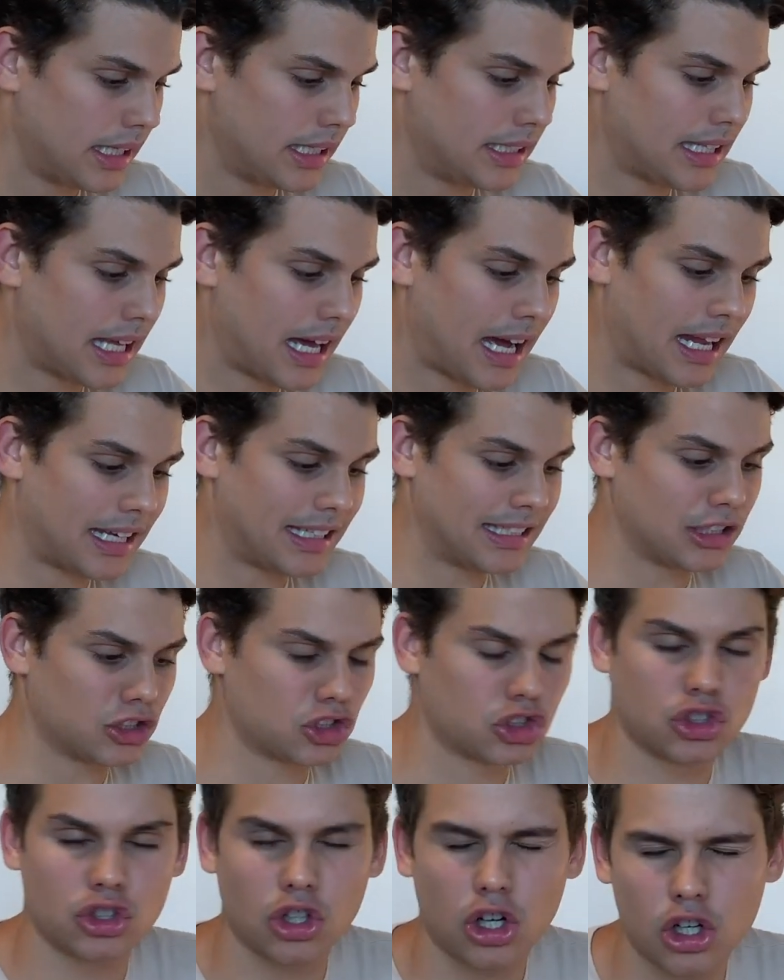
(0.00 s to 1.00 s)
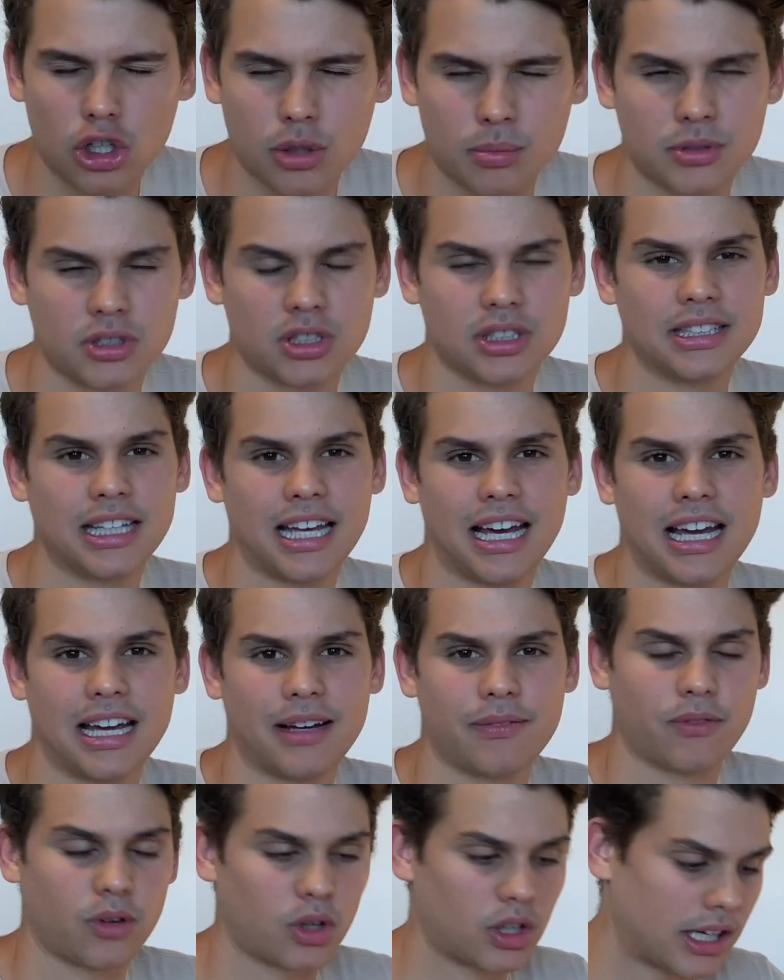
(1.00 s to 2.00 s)
that disturbs
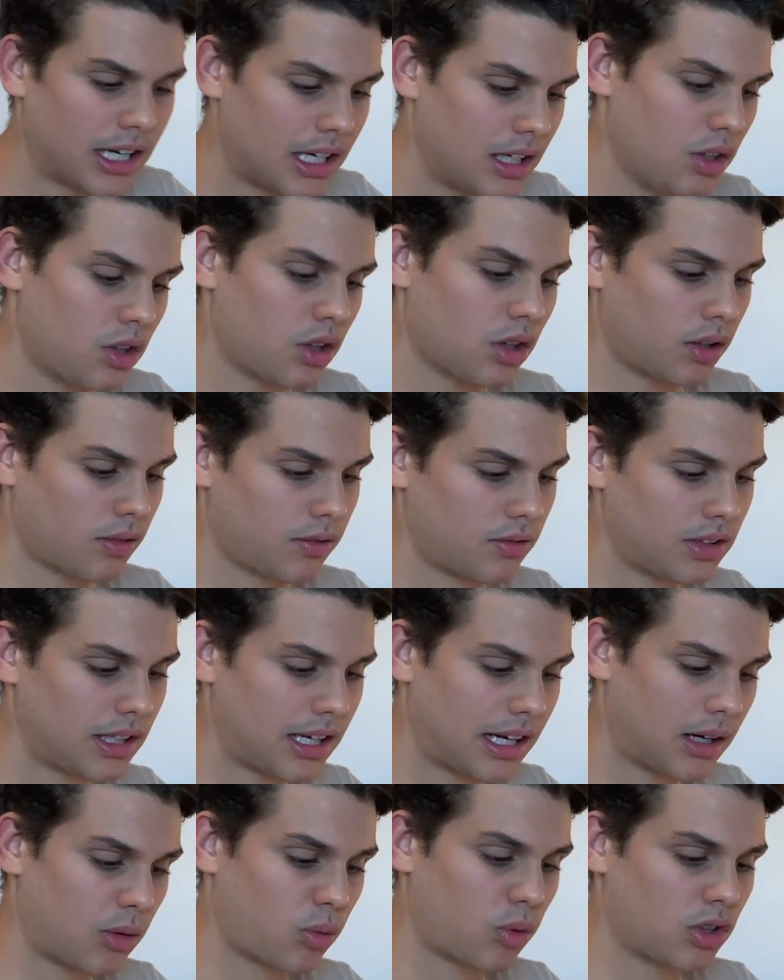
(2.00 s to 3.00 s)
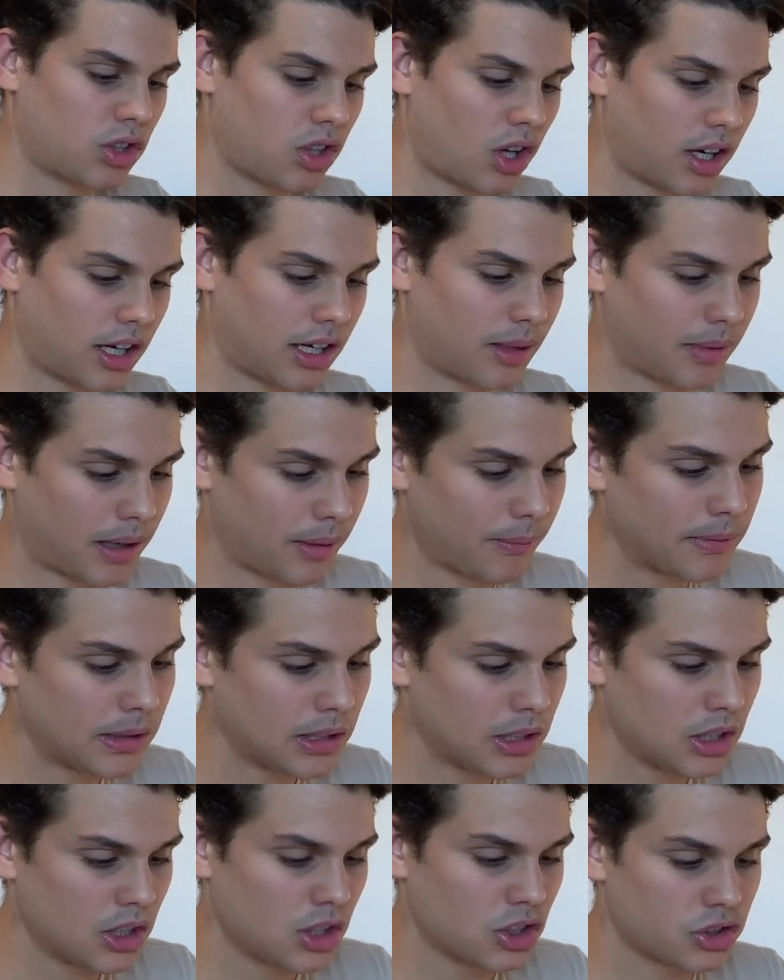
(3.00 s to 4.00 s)
the forgetting curve that we're talking about.
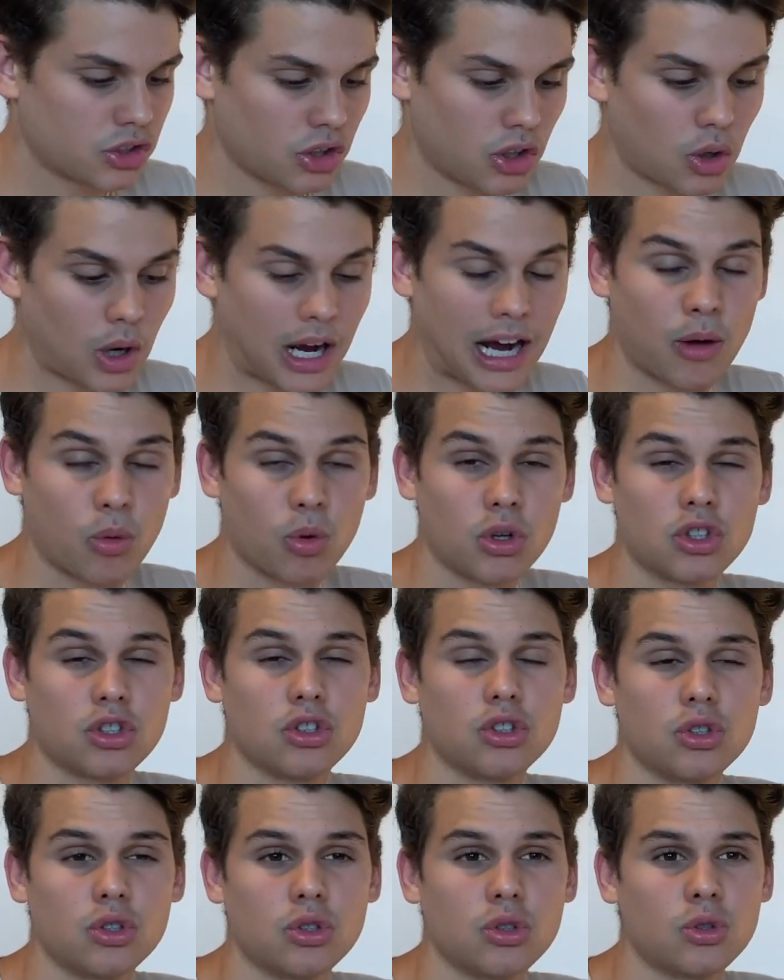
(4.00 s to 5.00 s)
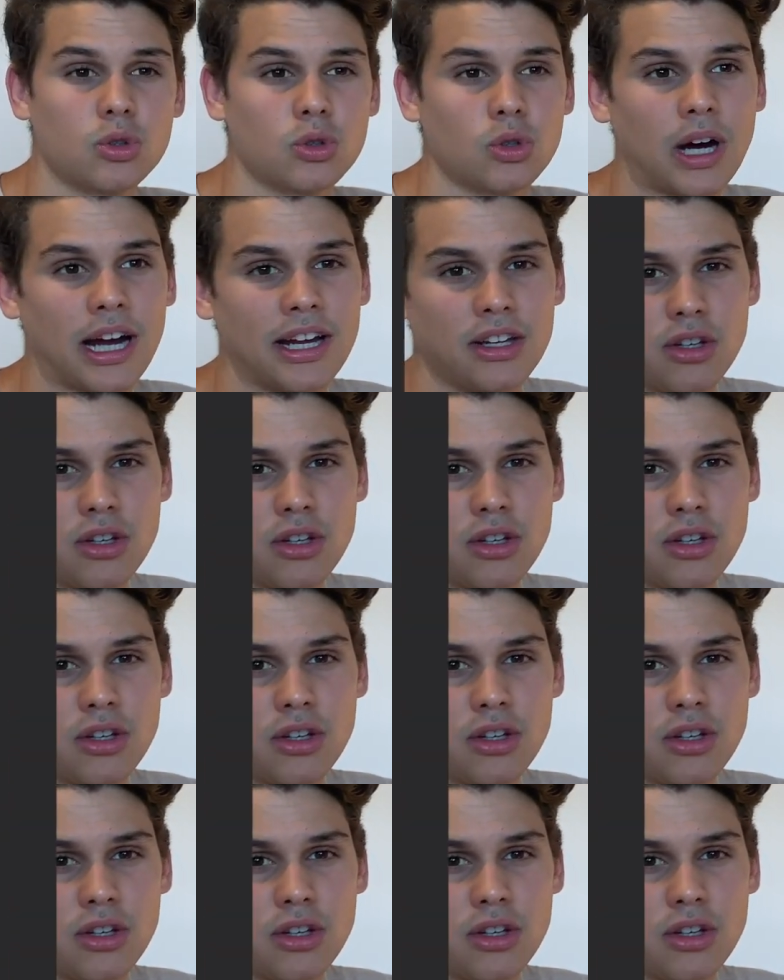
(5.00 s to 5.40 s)
So I